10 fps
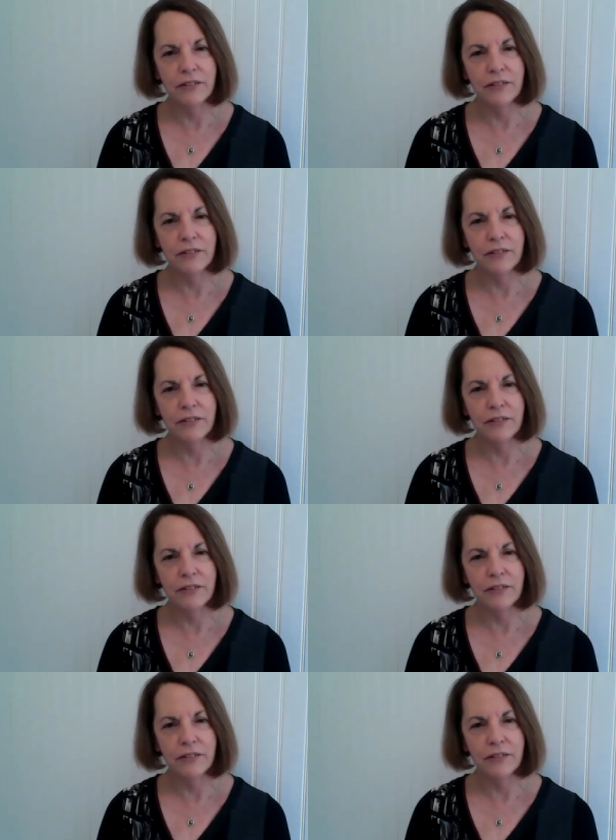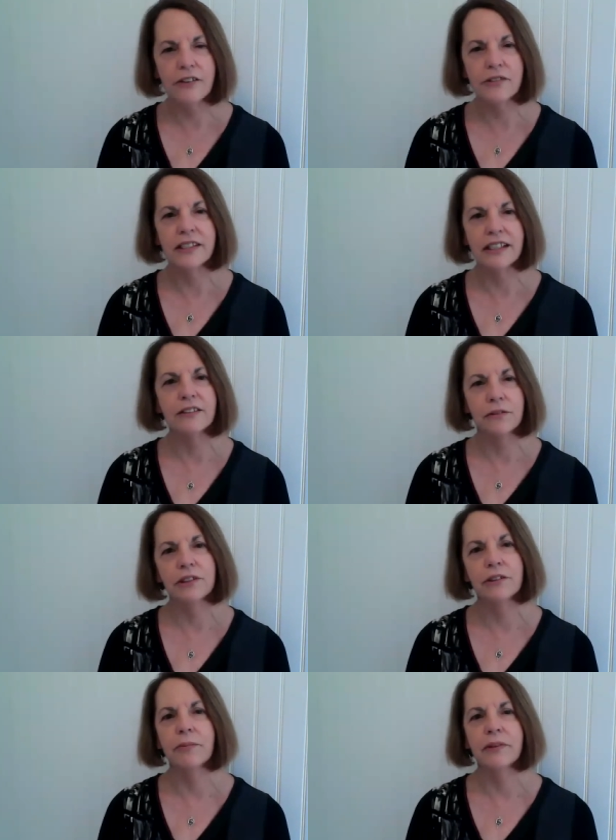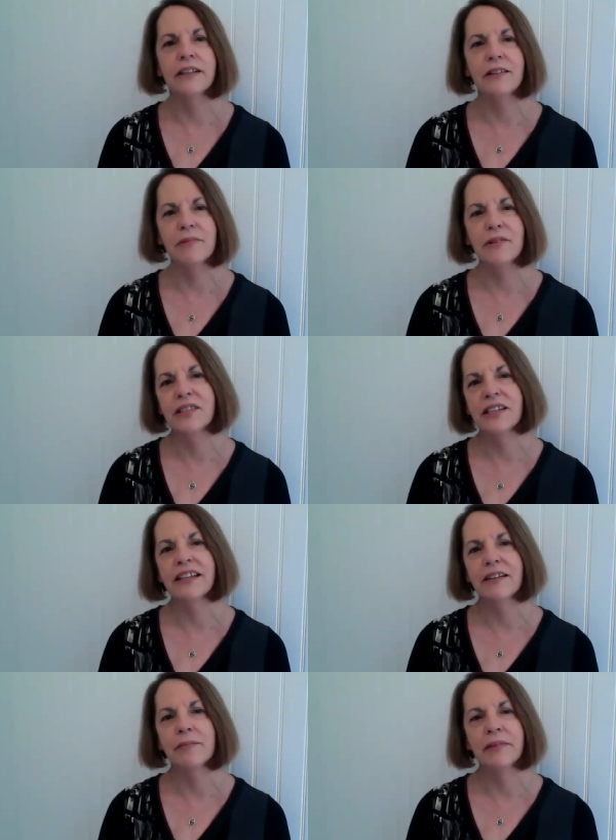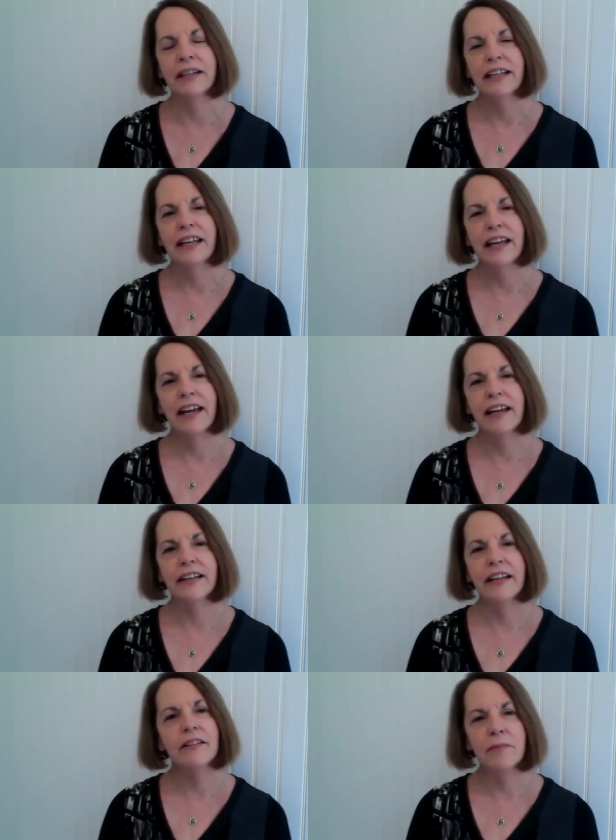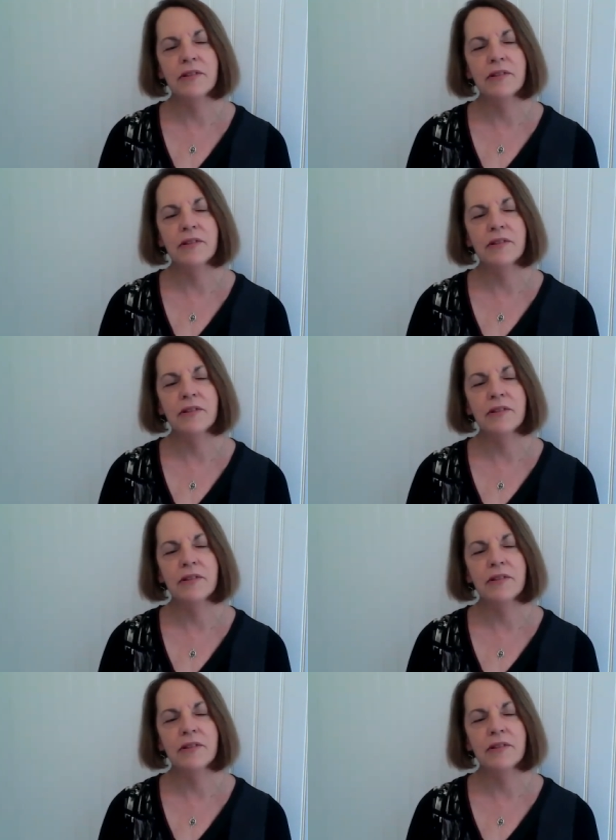it's a very close knit group in the museum and